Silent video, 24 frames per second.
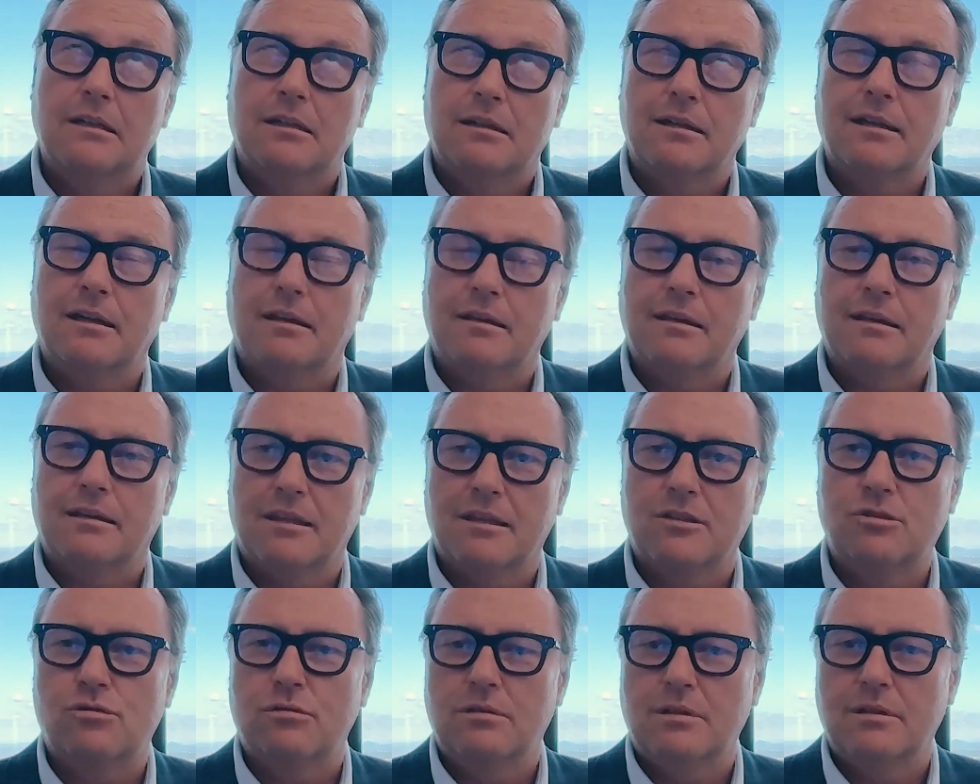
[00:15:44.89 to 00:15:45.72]

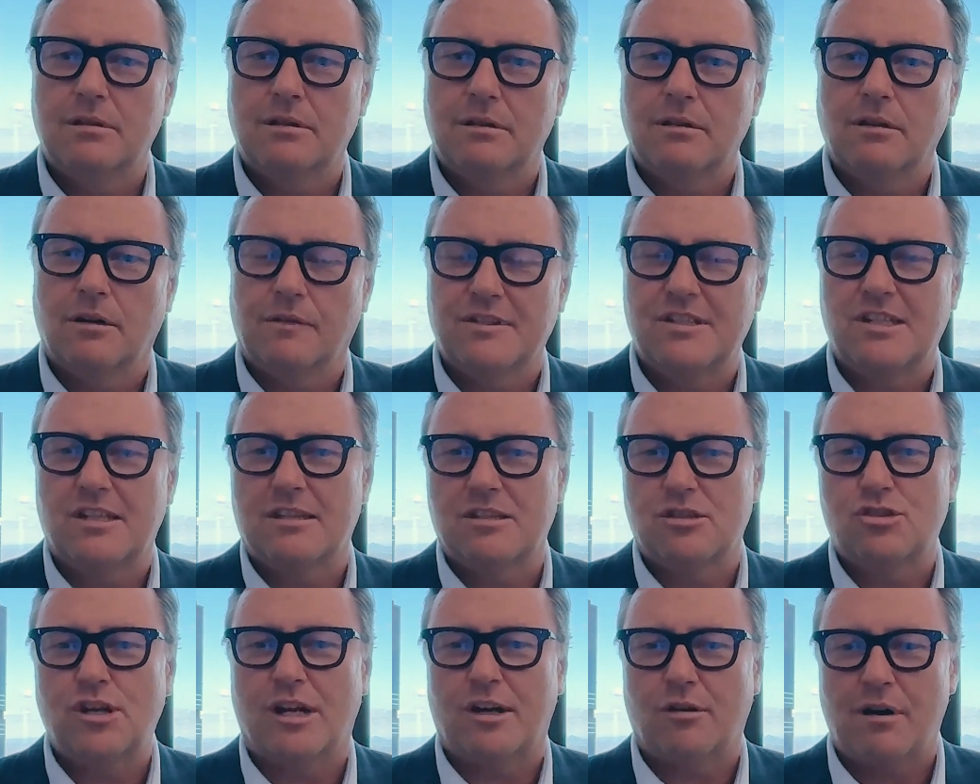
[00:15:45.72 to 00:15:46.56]

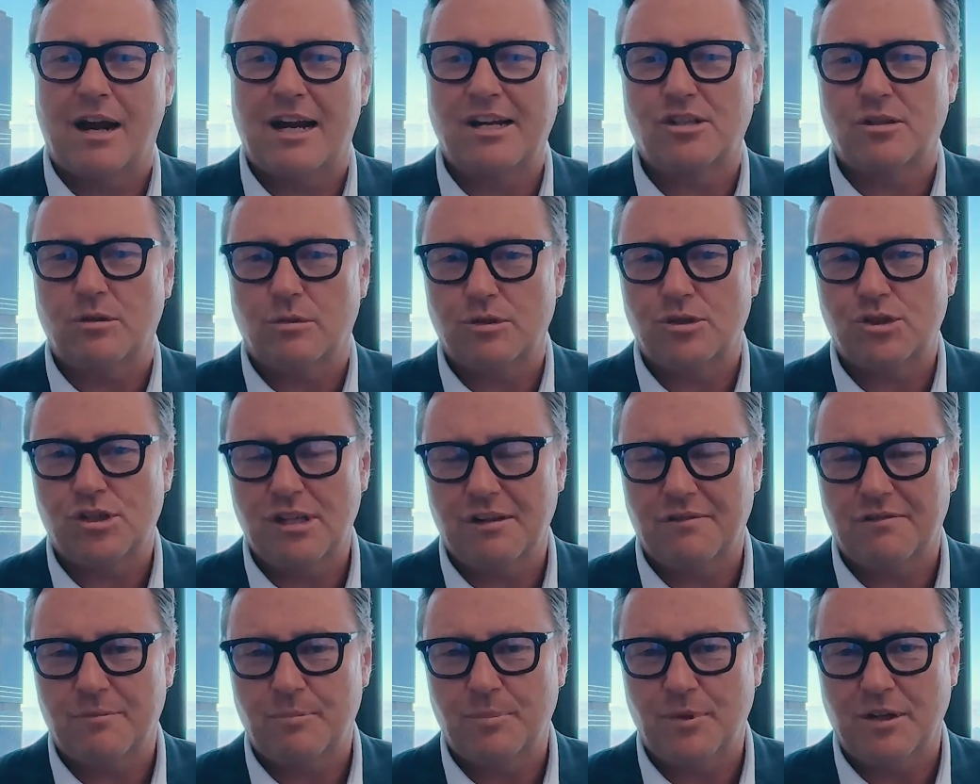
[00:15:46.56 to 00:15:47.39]
is a generational
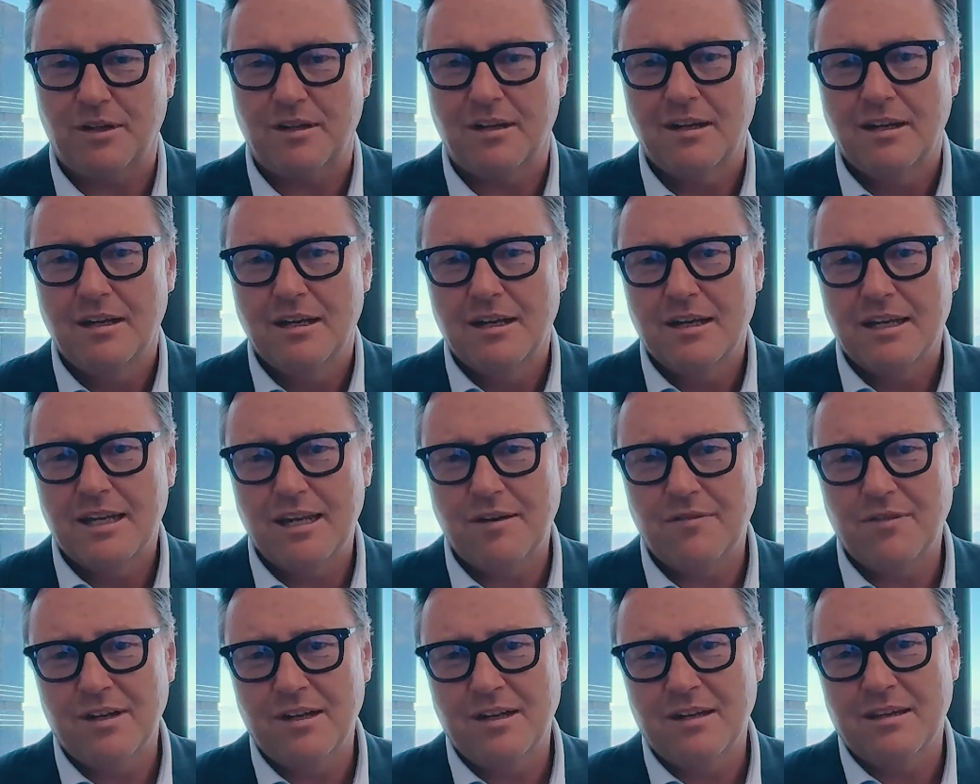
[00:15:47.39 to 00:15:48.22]
shift, but
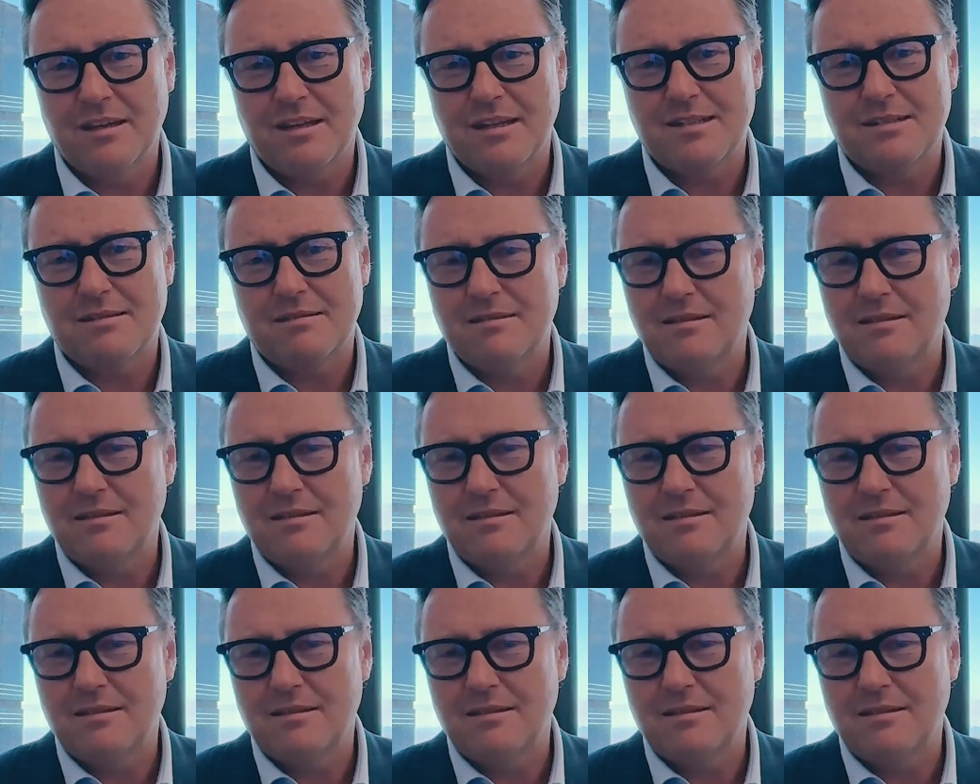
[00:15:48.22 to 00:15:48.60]
given the